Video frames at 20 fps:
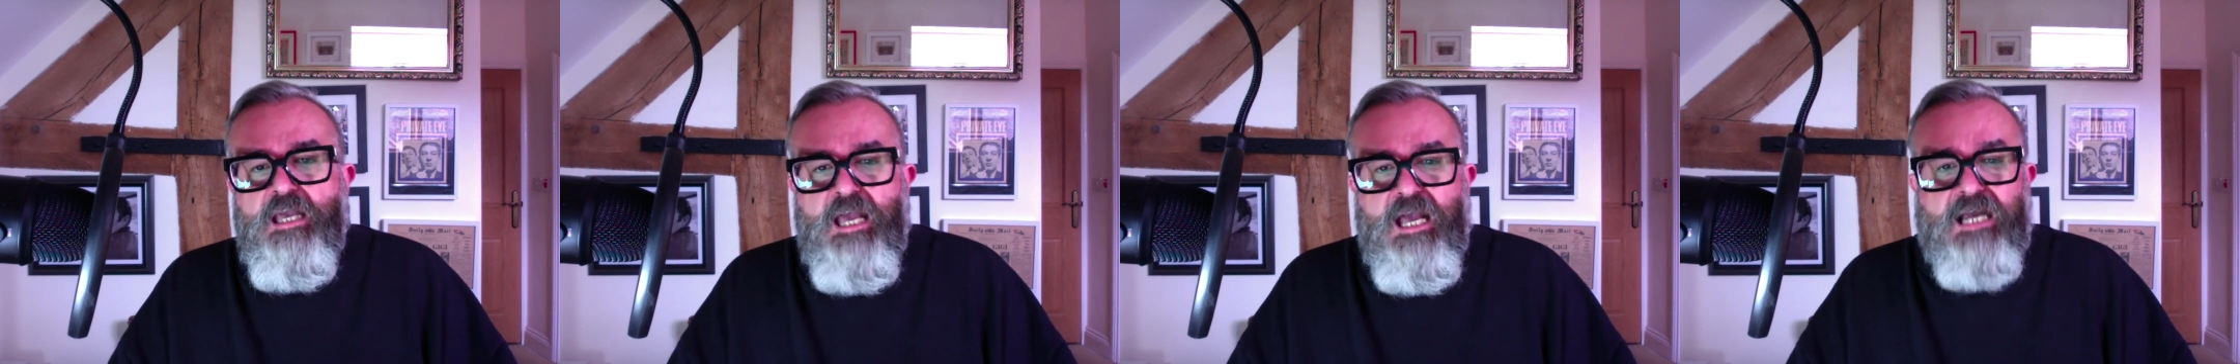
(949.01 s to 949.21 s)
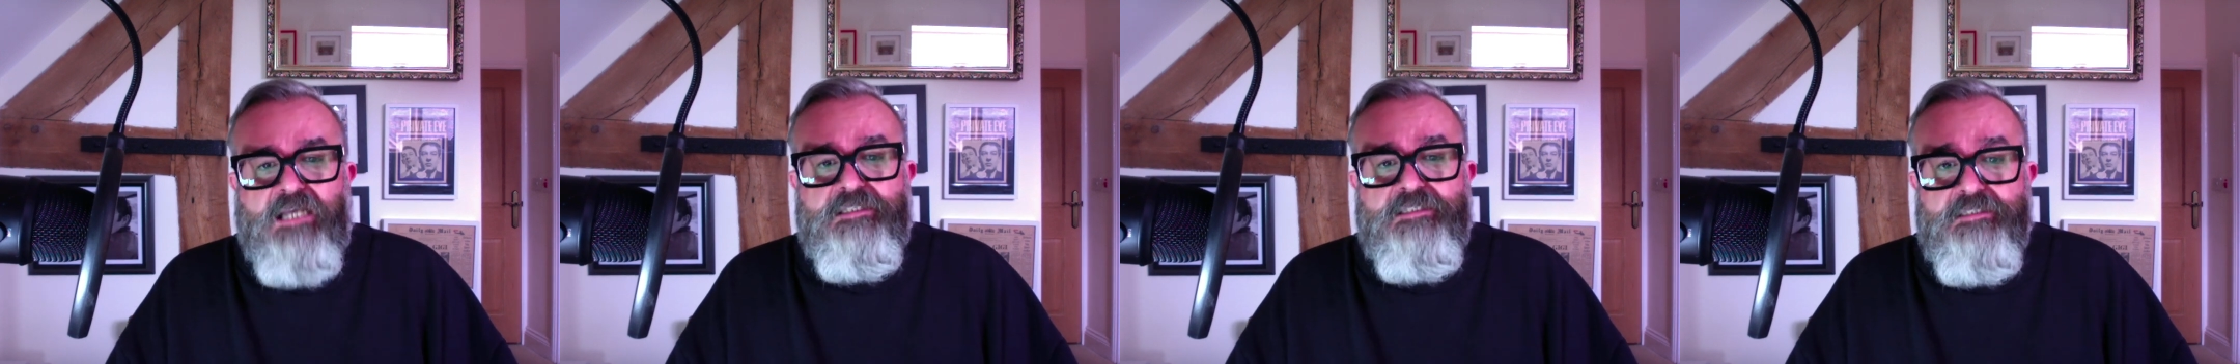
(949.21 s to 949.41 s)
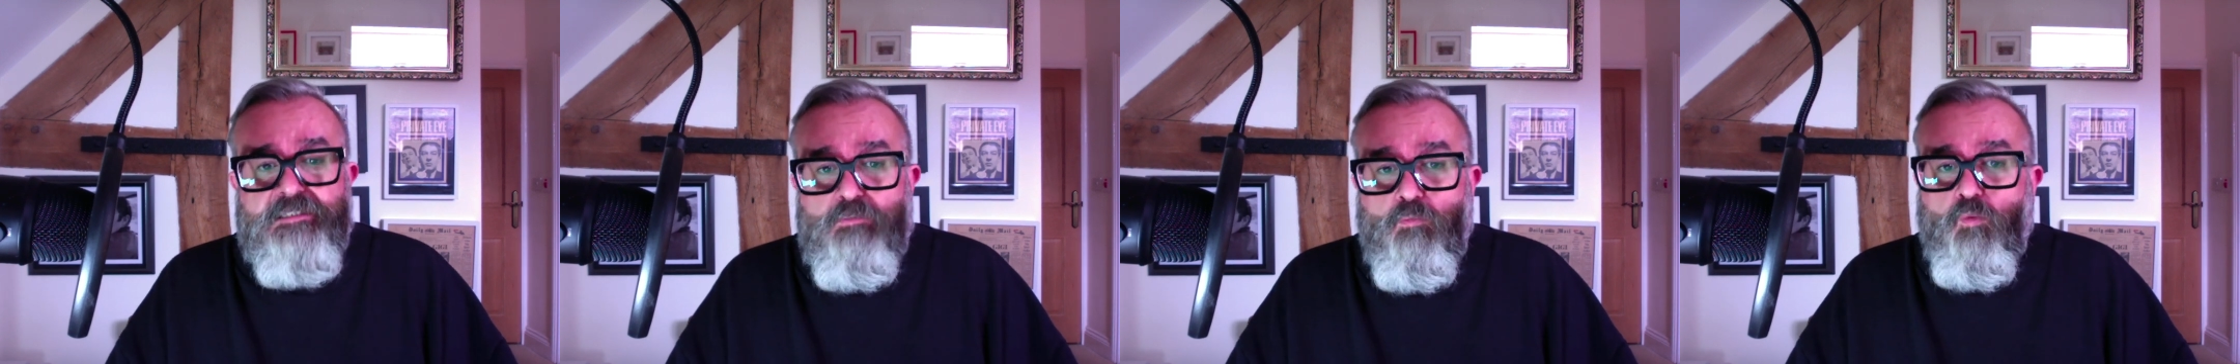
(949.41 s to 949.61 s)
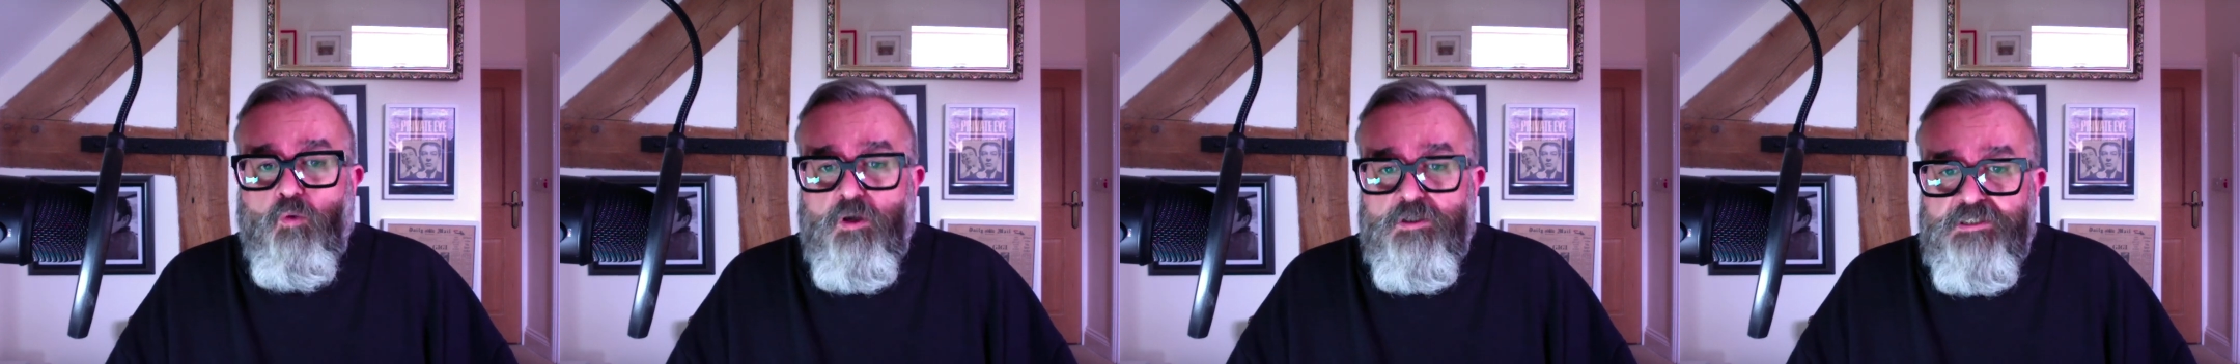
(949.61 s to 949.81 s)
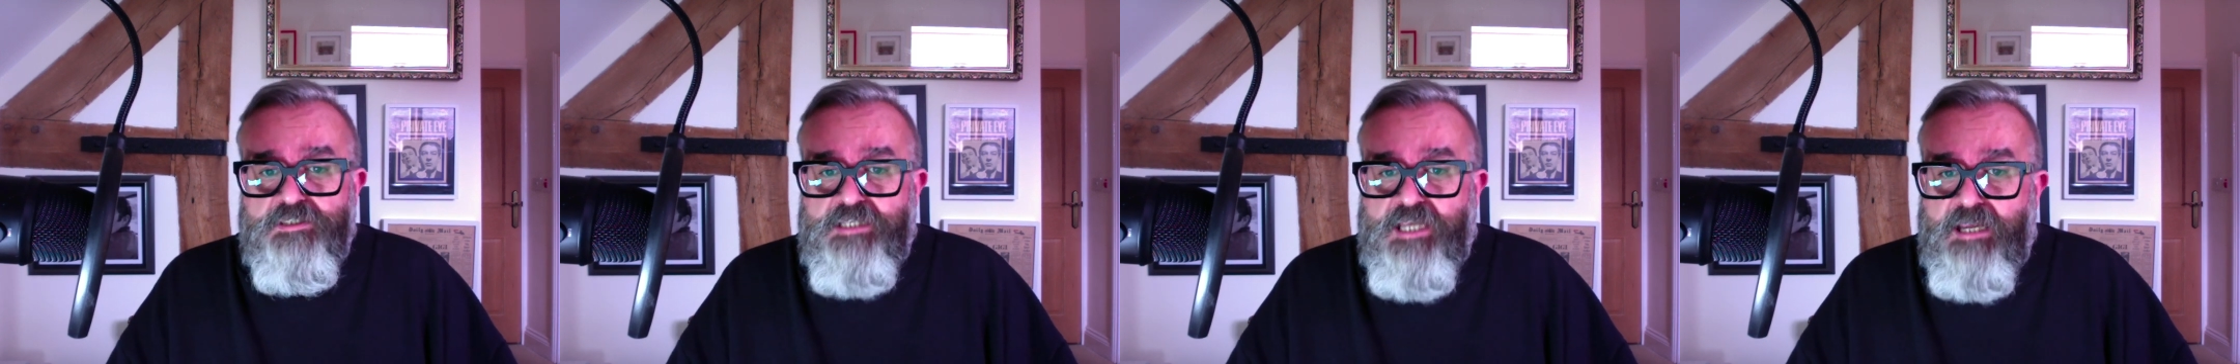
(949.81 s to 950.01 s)
And what
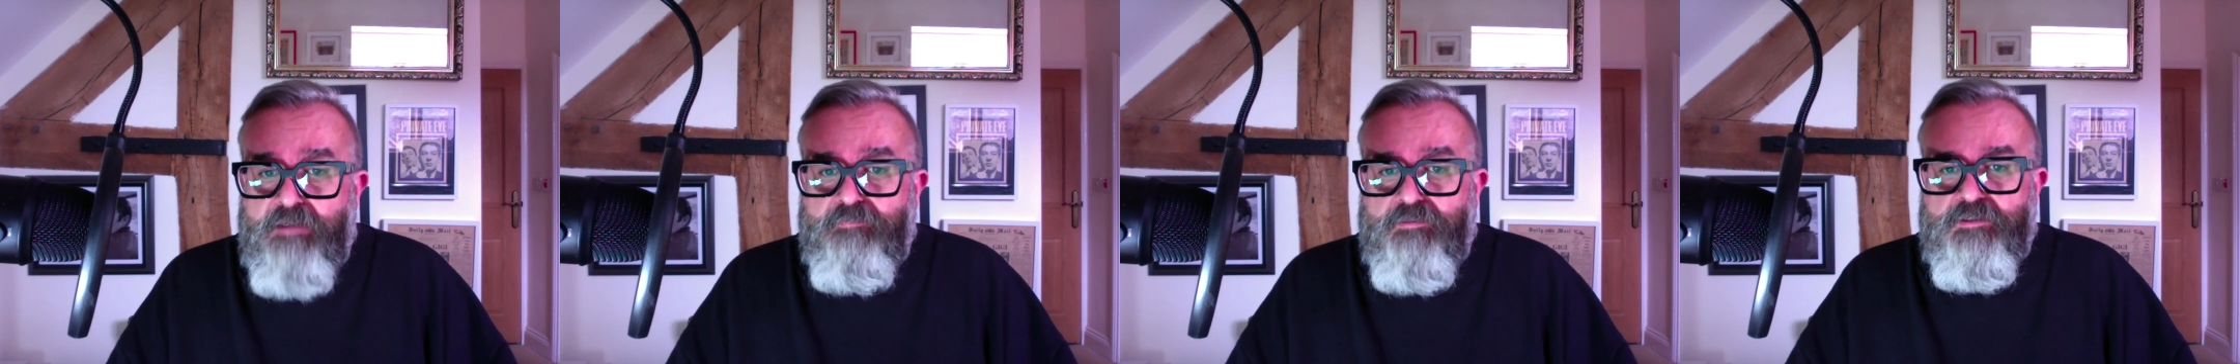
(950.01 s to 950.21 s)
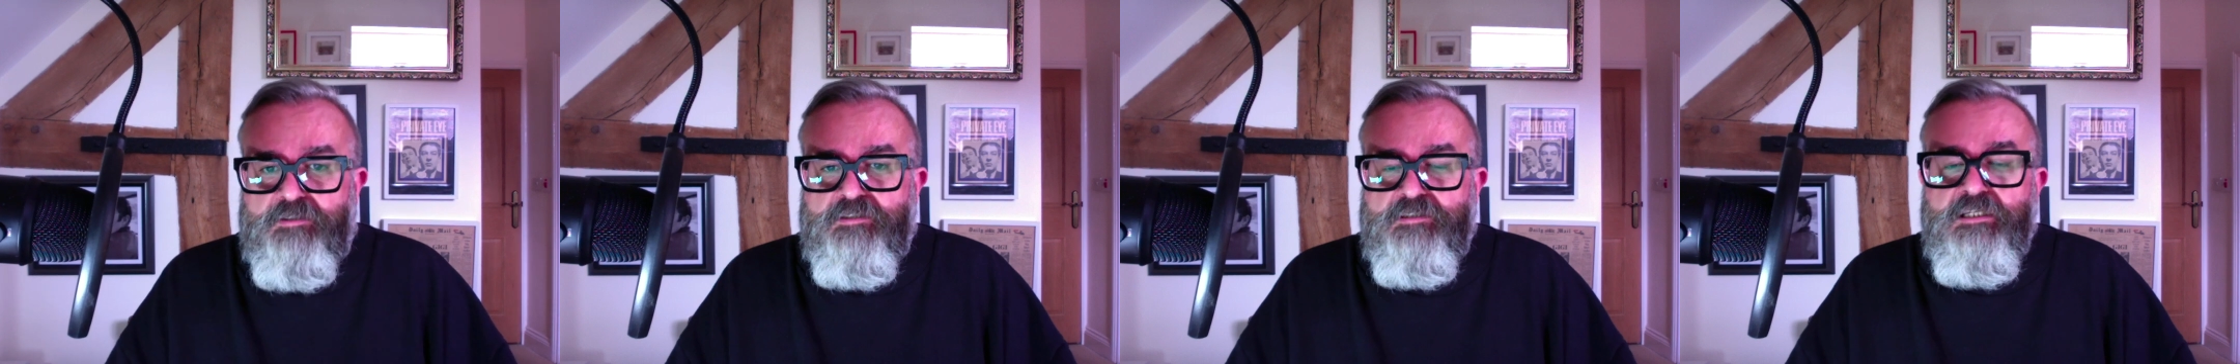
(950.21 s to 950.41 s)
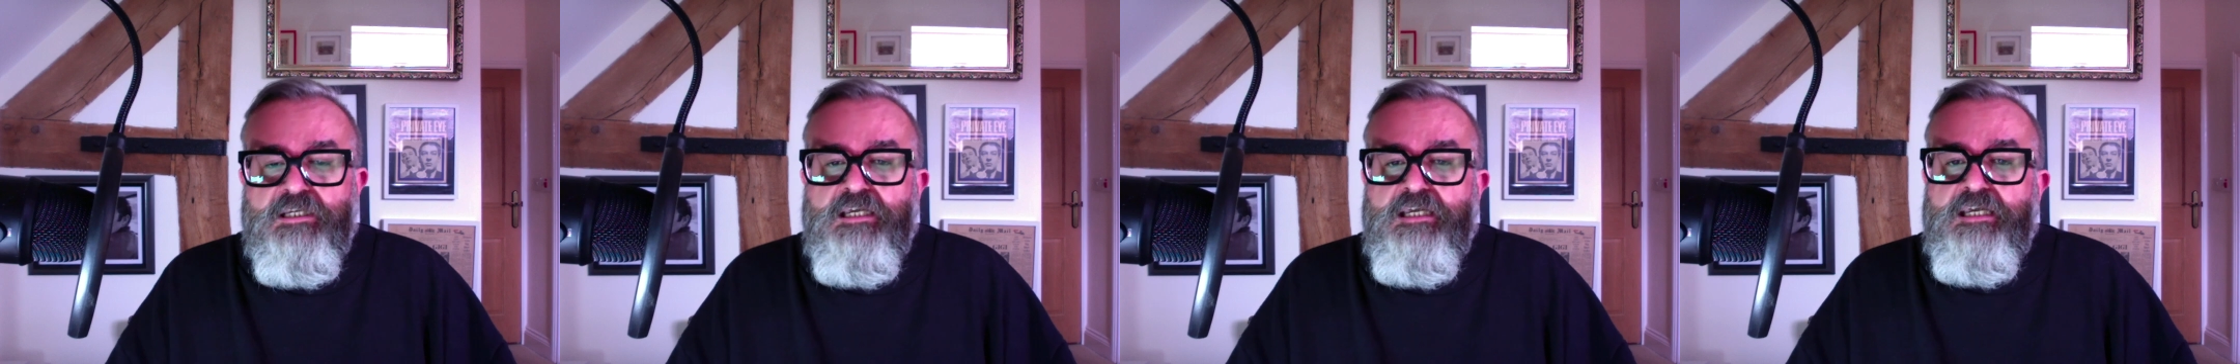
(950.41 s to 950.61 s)
has happened